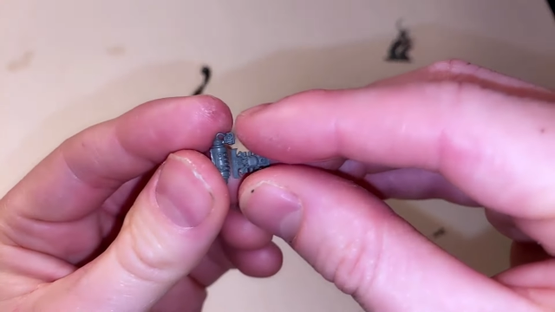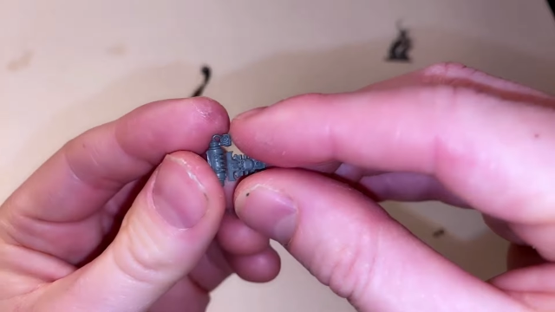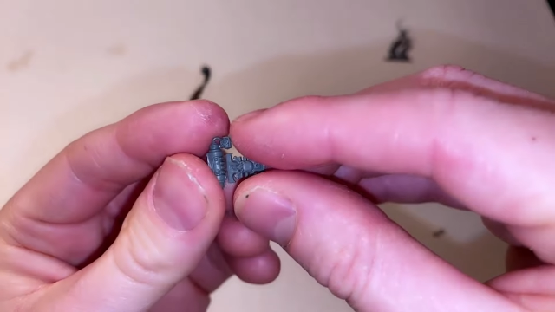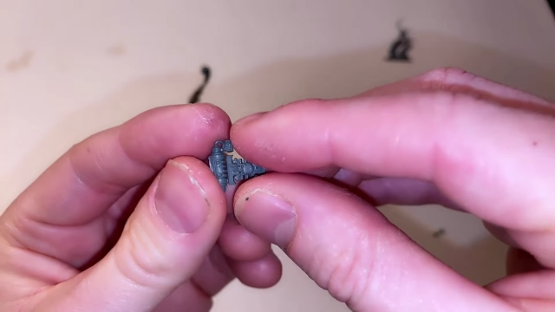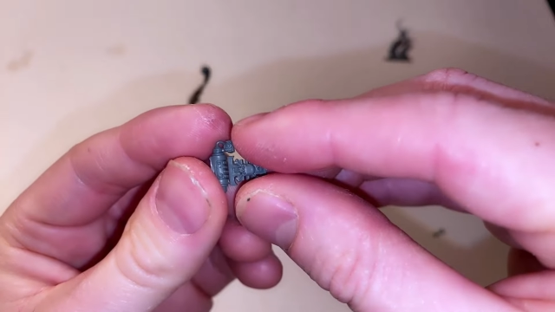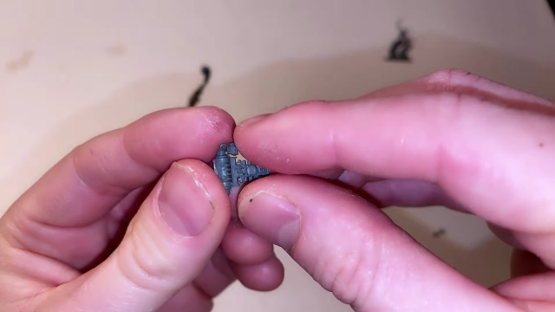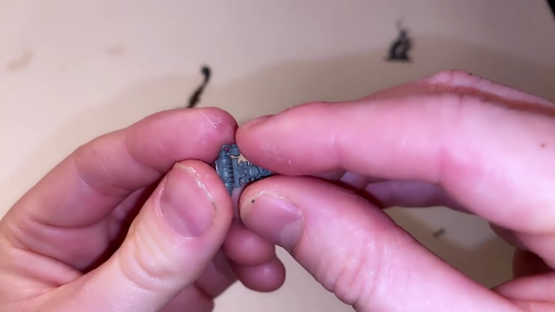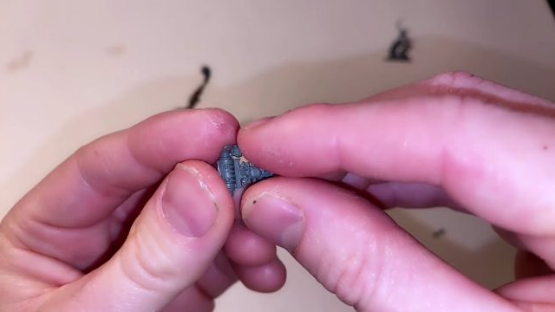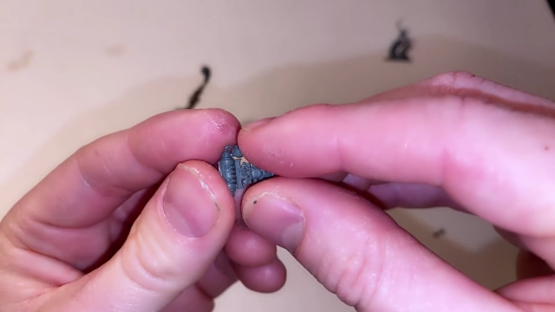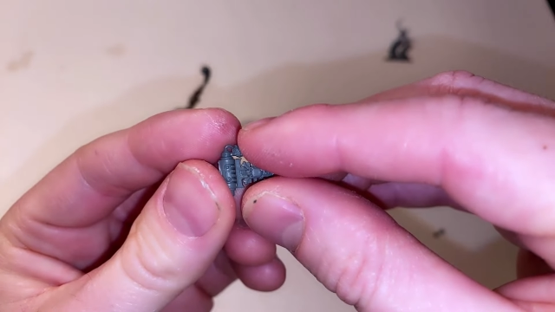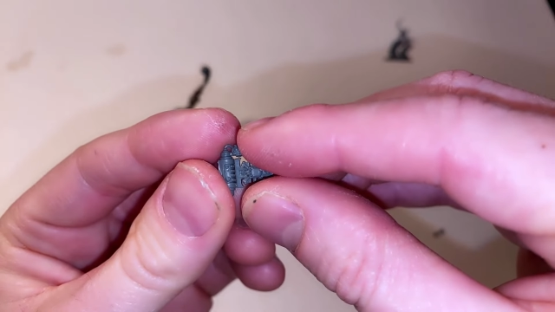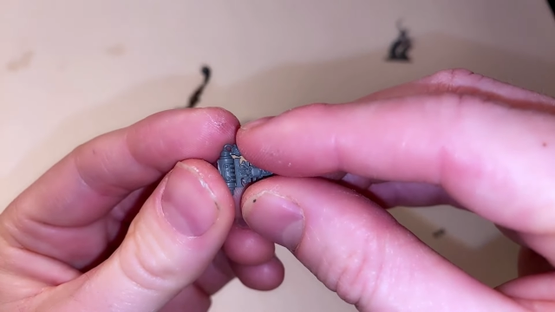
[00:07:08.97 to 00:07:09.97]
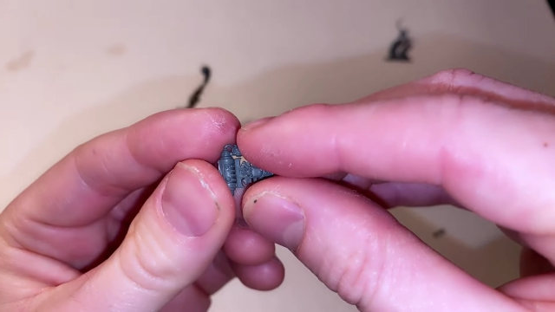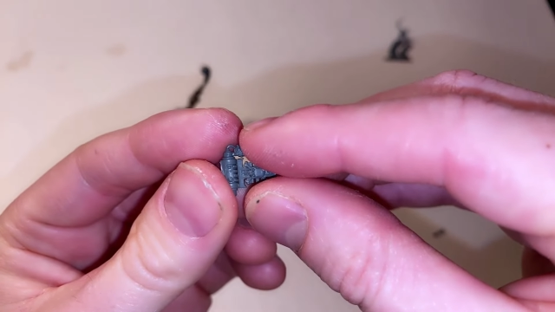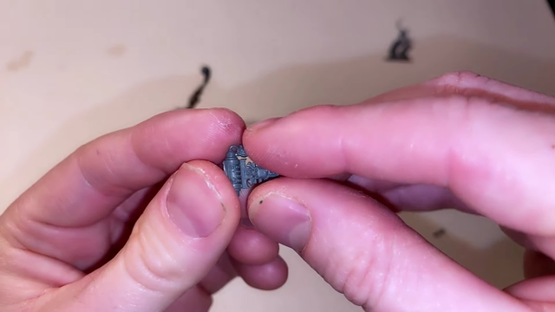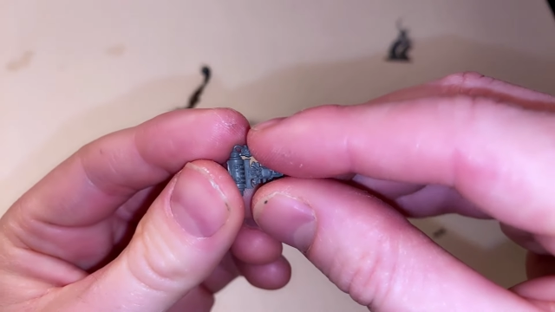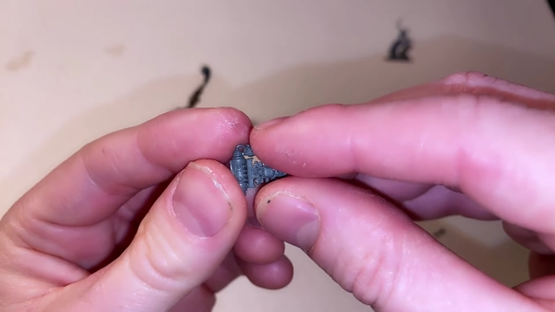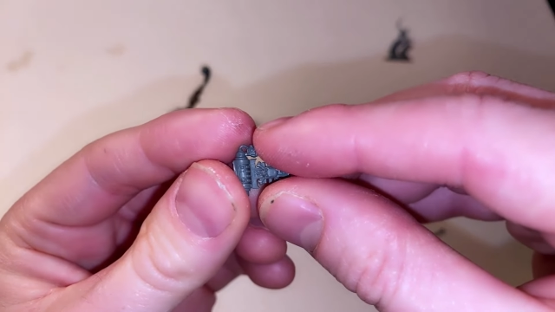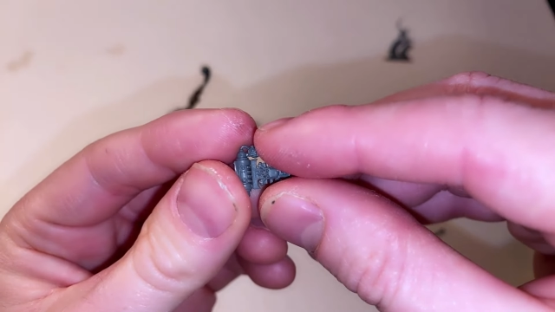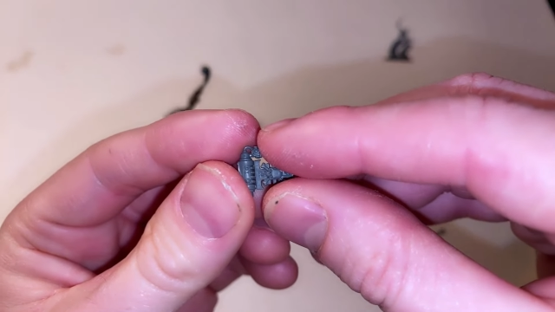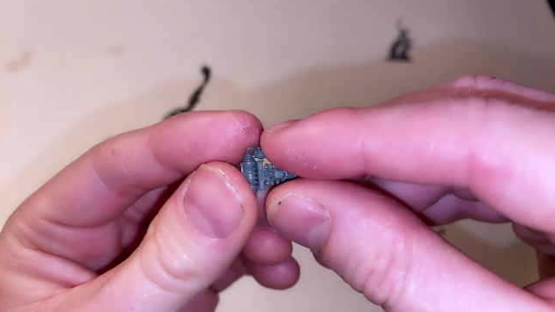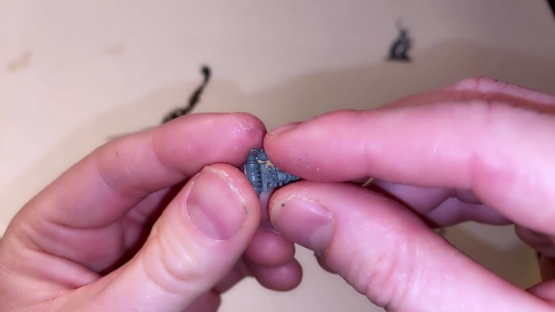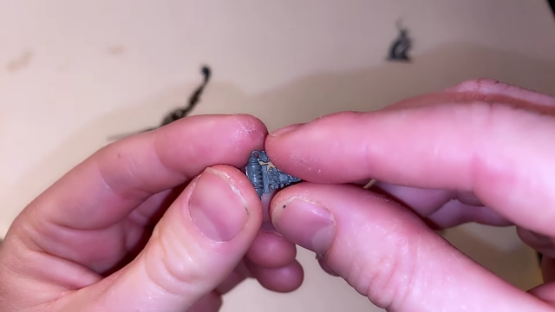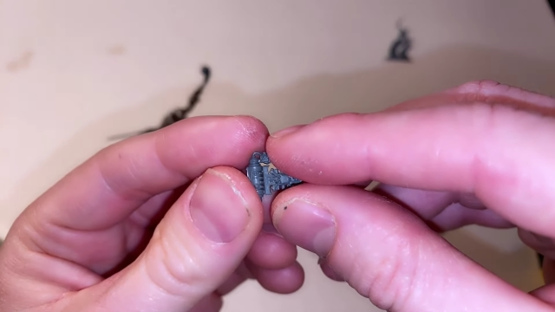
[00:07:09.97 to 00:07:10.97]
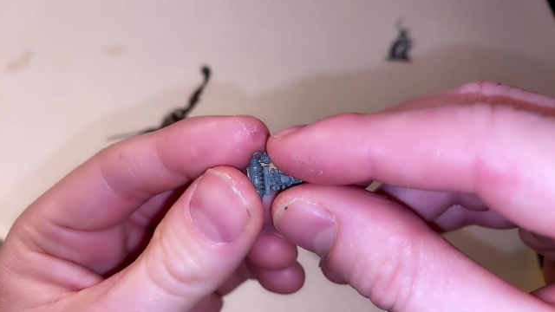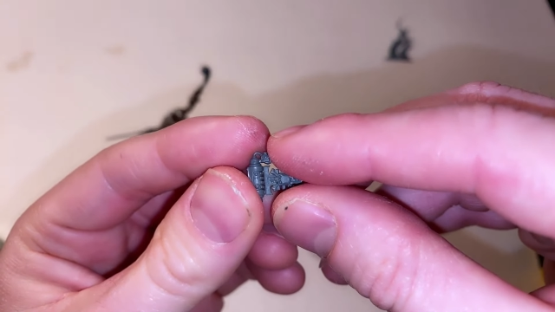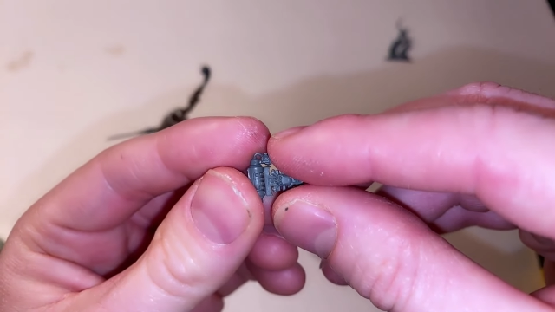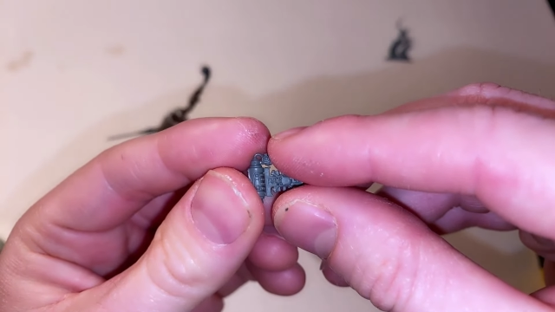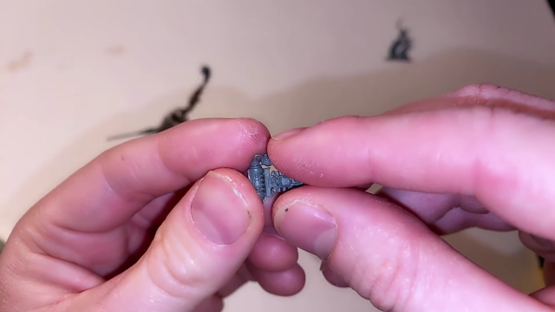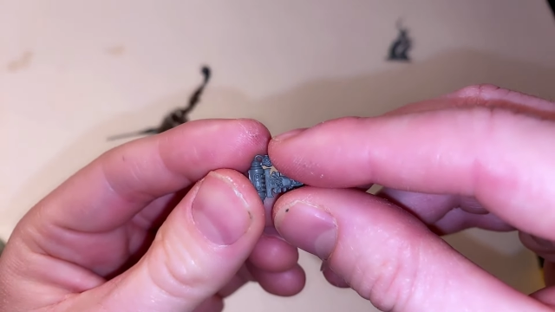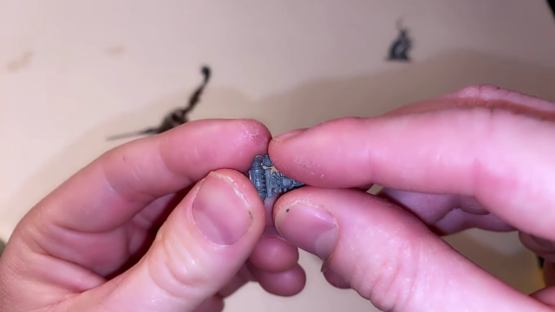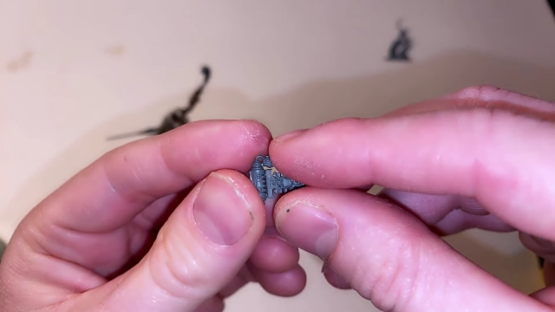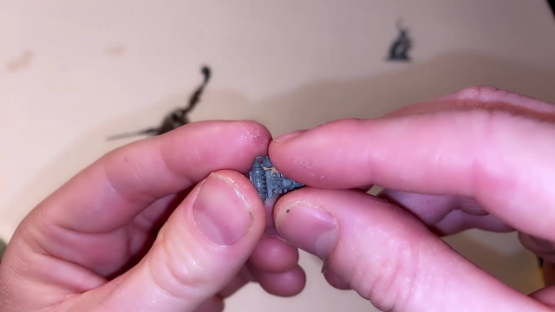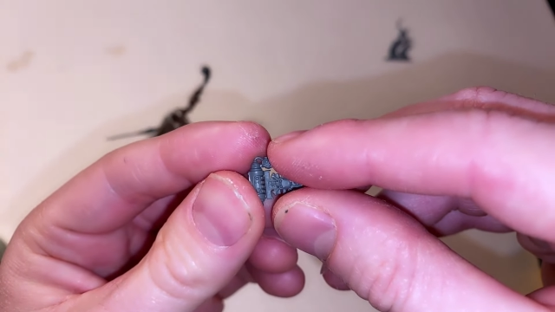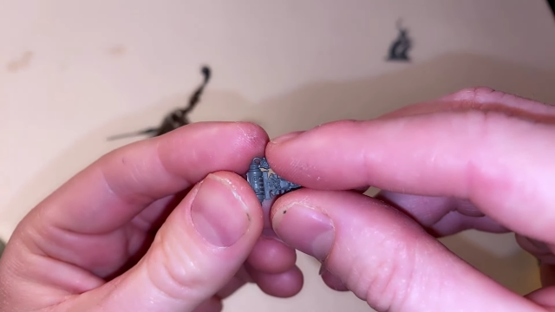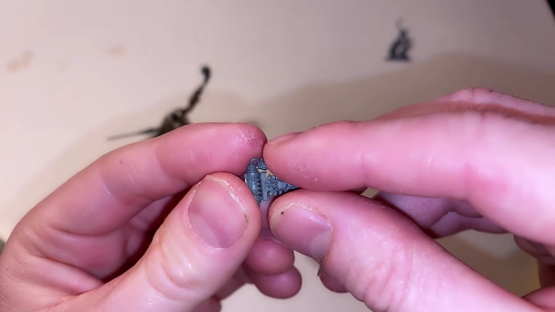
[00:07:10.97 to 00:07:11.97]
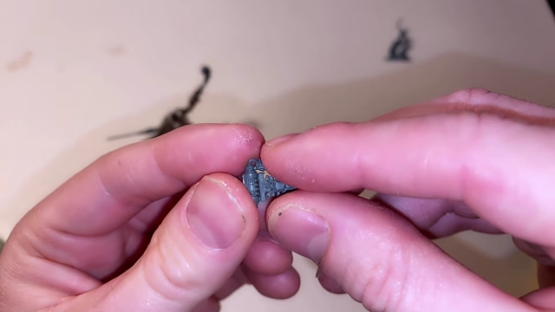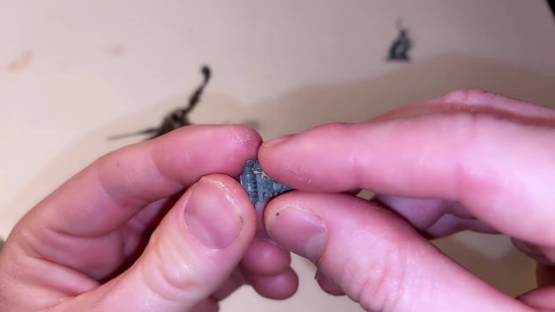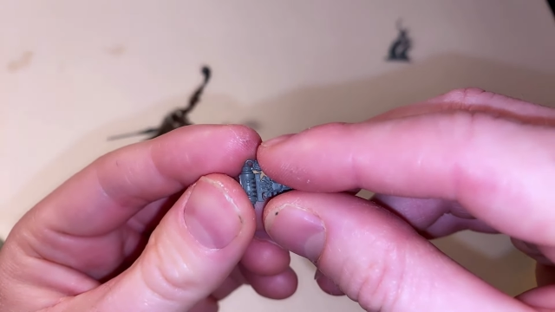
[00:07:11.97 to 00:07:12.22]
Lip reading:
Nobody's mouth can be seen.